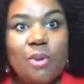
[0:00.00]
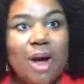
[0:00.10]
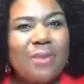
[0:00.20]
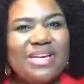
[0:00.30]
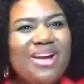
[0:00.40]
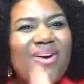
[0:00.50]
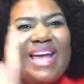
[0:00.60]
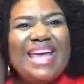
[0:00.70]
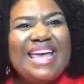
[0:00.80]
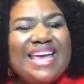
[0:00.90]
you already know
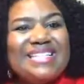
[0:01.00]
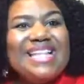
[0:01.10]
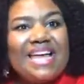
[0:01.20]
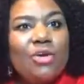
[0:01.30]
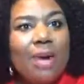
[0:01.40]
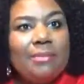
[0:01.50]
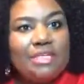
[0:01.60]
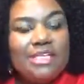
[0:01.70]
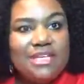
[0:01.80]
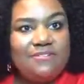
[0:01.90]
he's not who I'm
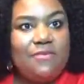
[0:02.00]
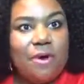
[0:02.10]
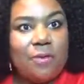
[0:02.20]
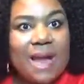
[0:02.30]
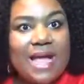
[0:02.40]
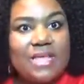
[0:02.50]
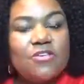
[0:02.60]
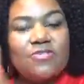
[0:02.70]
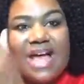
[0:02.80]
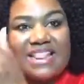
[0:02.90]
looking for, right?
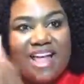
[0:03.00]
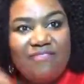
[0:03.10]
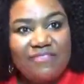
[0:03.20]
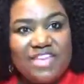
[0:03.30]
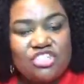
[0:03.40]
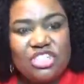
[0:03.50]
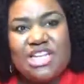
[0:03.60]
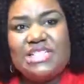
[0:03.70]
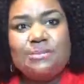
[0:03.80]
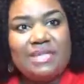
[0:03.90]
You've got that vision.
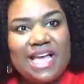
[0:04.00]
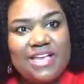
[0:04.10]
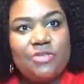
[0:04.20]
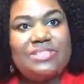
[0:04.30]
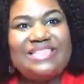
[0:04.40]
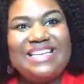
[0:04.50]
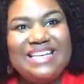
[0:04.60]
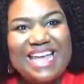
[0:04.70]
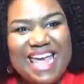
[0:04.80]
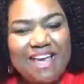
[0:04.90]
It's plain. You see
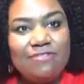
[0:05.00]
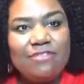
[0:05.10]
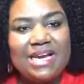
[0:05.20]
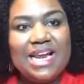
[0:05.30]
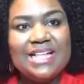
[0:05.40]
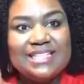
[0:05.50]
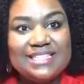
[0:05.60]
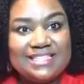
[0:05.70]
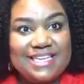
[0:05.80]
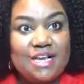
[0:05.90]
it every
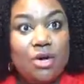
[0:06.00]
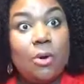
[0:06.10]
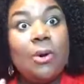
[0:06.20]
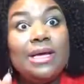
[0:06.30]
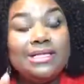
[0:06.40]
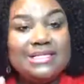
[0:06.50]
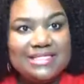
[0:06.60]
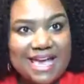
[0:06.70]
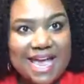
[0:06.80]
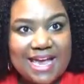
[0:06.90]
single
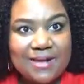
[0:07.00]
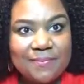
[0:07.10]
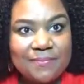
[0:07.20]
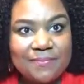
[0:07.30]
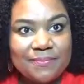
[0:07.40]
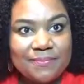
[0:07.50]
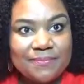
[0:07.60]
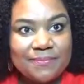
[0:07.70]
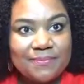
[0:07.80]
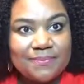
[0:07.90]
day,
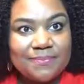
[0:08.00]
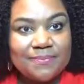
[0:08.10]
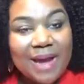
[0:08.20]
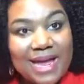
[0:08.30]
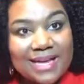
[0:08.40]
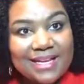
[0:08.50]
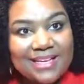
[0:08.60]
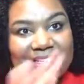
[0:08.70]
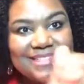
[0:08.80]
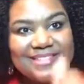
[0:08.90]
right?
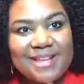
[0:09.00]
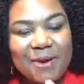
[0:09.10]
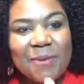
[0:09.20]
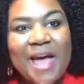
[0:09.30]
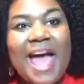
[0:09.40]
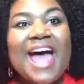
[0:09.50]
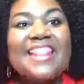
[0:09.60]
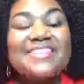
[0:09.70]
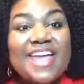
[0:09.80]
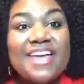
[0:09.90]
So
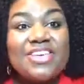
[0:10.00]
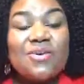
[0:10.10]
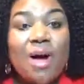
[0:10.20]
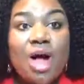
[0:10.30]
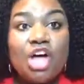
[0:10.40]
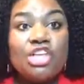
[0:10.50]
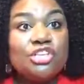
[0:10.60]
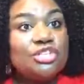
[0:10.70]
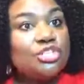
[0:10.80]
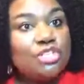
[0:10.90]
thank you all
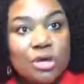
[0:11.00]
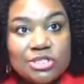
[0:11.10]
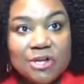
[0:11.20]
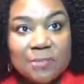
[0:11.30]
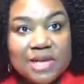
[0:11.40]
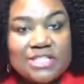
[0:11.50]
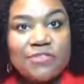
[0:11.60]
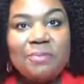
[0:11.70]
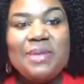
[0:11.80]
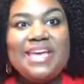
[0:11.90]
so much
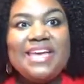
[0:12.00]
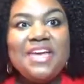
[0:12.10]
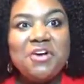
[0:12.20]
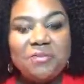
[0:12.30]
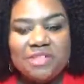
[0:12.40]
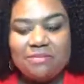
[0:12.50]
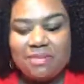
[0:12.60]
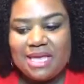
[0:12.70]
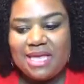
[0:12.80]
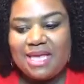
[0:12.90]
for being here with
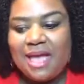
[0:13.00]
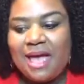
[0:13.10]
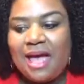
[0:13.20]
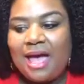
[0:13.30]
me.